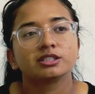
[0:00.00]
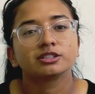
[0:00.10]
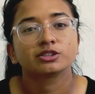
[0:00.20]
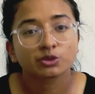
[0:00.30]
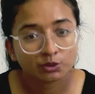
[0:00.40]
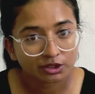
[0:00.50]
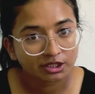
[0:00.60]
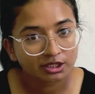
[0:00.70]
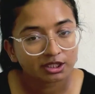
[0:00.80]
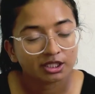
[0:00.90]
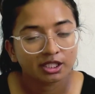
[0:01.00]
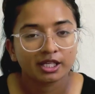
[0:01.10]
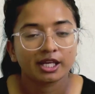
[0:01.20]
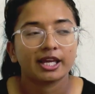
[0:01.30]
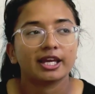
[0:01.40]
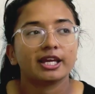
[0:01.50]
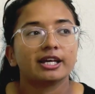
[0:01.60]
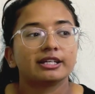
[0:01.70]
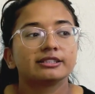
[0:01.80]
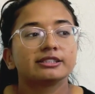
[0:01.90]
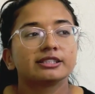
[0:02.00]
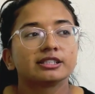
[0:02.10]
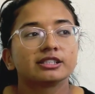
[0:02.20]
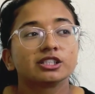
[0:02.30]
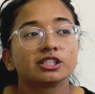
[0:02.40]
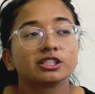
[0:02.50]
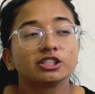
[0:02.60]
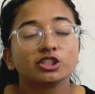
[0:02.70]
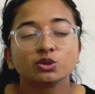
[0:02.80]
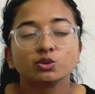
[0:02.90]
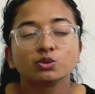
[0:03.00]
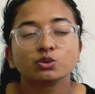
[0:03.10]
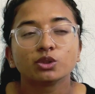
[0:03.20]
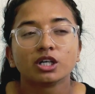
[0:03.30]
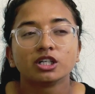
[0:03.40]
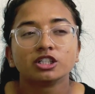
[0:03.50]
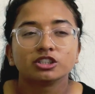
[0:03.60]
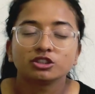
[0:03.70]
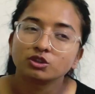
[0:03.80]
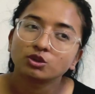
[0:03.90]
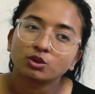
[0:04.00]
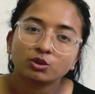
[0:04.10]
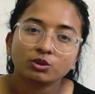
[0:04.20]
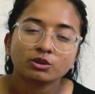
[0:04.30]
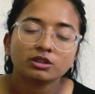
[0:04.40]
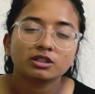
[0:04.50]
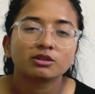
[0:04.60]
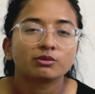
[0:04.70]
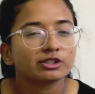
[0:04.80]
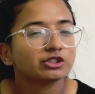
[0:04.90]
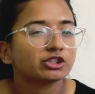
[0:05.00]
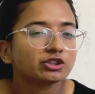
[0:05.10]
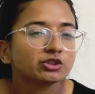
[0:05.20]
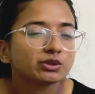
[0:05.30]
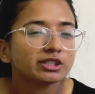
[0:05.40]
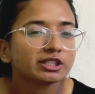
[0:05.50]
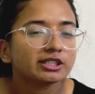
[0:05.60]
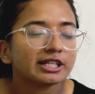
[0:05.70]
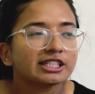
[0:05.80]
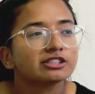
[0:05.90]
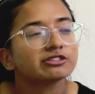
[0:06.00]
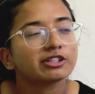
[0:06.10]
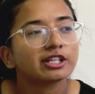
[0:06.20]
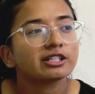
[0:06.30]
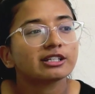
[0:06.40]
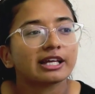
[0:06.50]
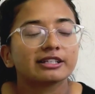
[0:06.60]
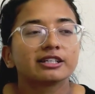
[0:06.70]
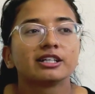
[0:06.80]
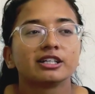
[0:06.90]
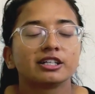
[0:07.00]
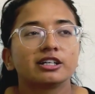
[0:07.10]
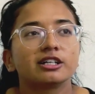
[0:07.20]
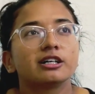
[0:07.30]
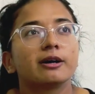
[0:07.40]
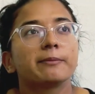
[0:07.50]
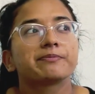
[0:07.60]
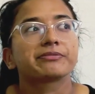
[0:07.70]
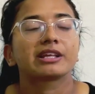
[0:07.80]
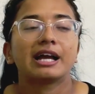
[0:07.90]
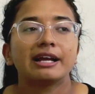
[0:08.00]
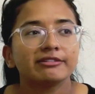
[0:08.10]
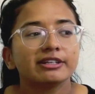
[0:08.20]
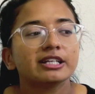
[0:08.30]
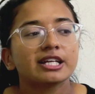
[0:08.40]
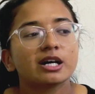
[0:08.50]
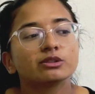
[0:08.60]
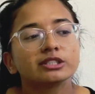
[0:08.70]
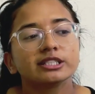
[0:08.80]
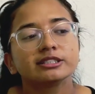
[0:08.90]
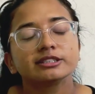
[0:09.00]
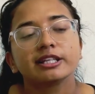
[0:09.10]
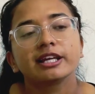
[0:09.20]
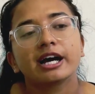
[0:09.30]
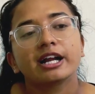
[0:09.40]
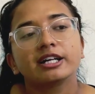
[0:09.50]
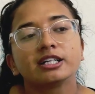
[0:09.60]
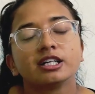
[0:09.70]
student and you know what you're doing, kind of thing. Like I think nowadays they are